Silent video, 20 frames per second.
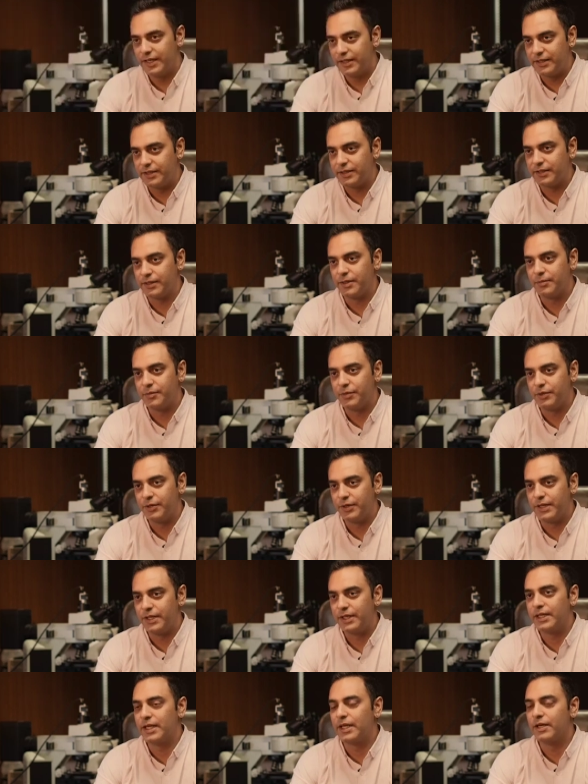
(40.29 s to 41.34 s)
leather
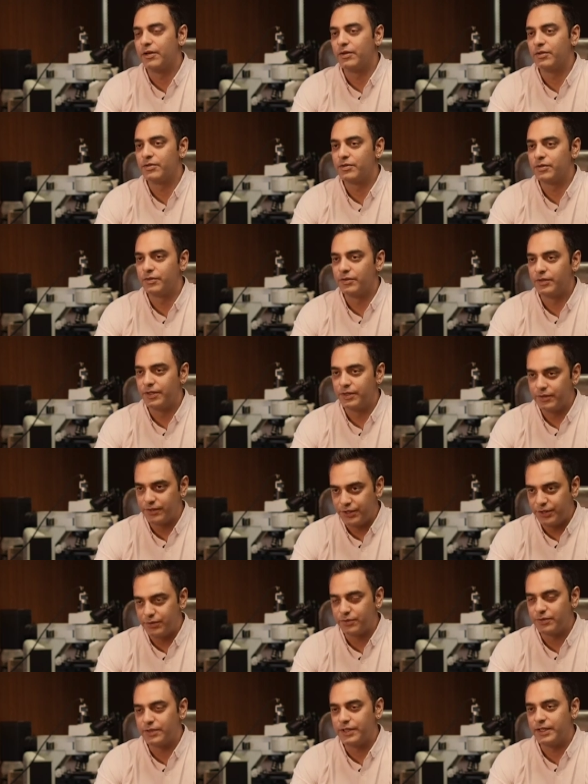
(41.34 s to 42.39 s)
community and also
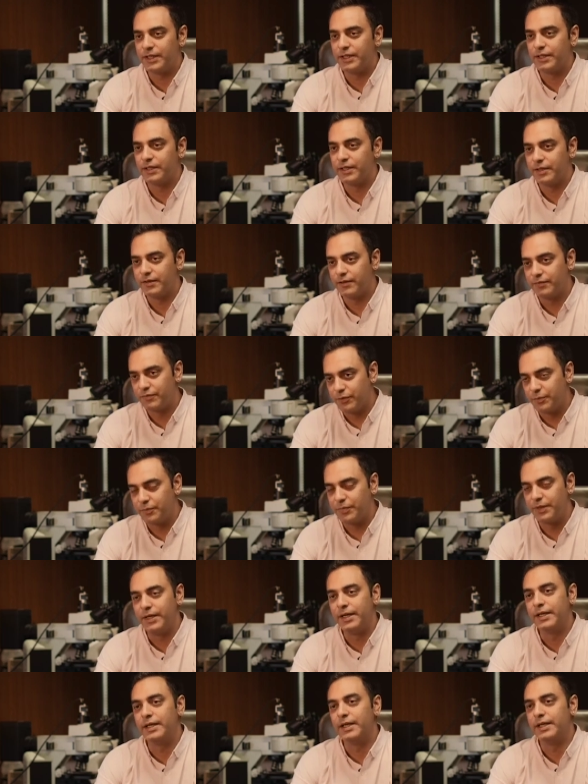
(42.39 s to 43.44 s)
reducing the
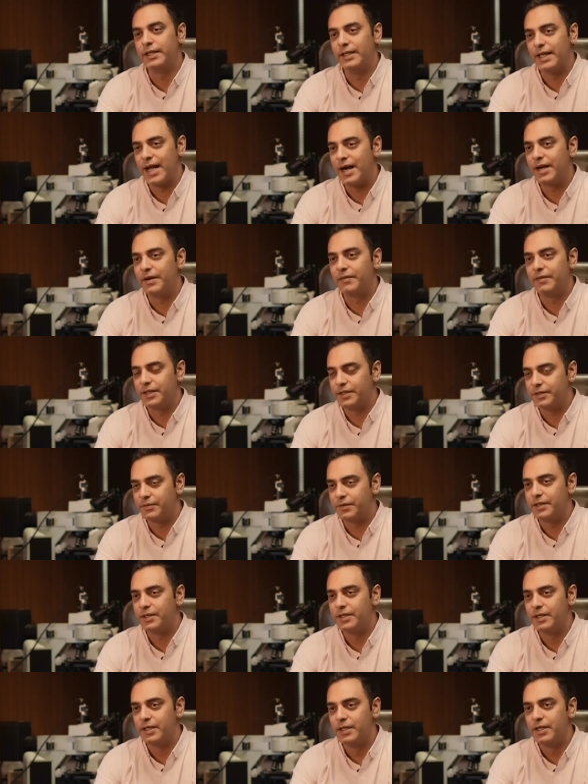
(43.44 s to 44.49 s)
footprint in that way as
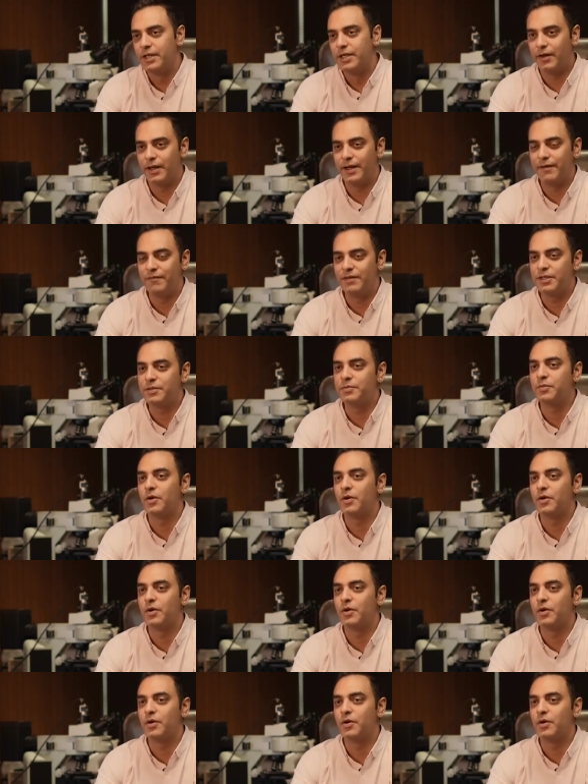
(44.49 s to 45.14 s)
well. Every